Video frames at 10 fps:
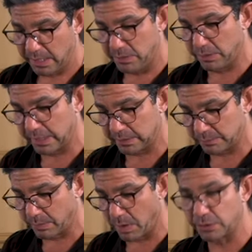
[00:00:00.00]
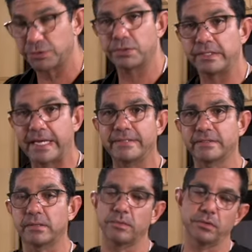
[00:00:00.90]
You can cut them smaller, you can dice
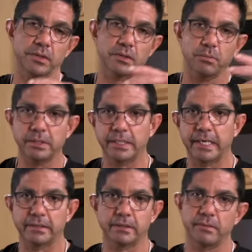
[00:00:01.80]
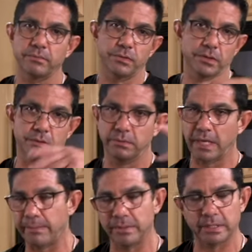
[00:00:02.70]
them, you can oblique cut them, you can
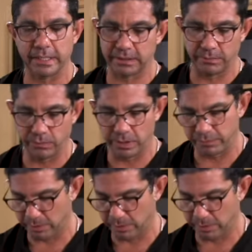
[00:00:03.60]
diamond cut them, whatever